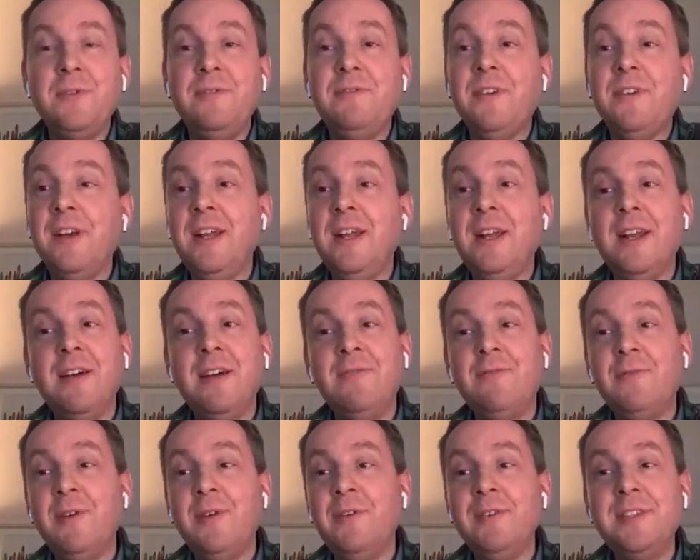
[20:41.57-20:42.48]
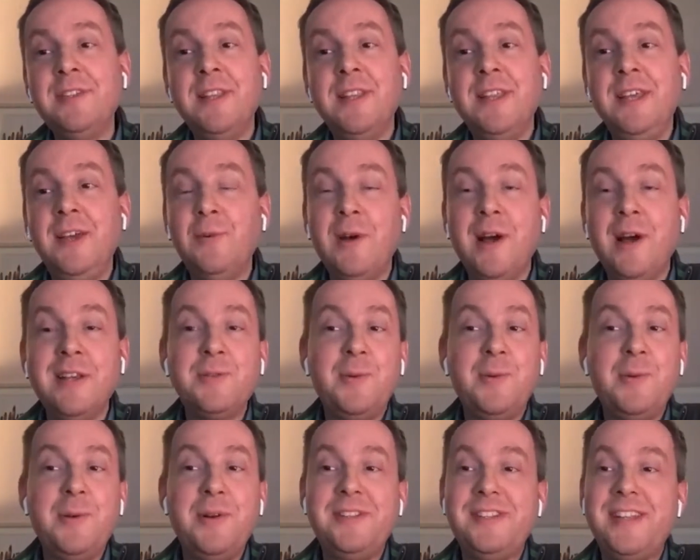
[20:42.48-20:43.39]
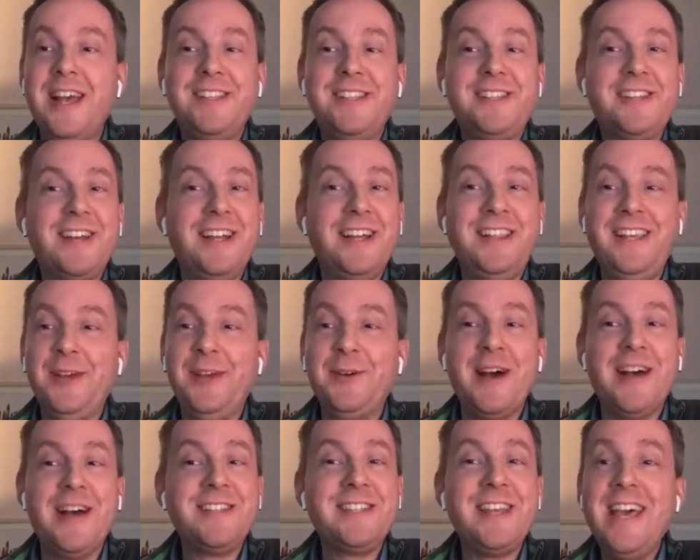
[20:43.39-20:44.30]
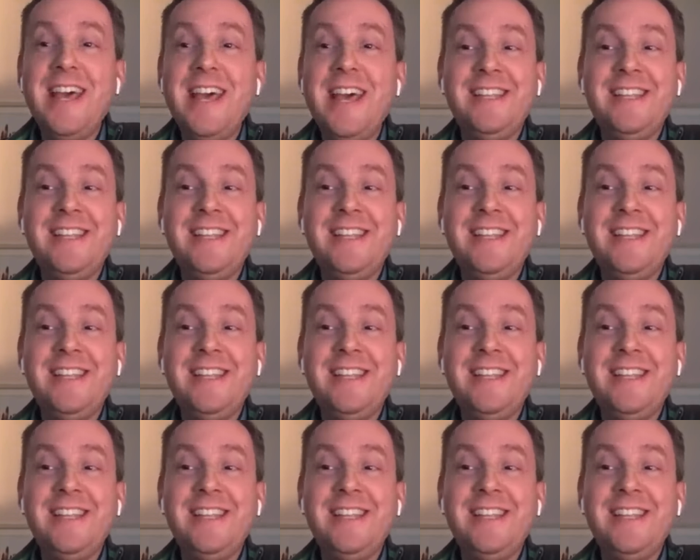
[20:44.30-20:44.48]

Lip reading: And funnily enough, whether it's in the US or it's outside the US,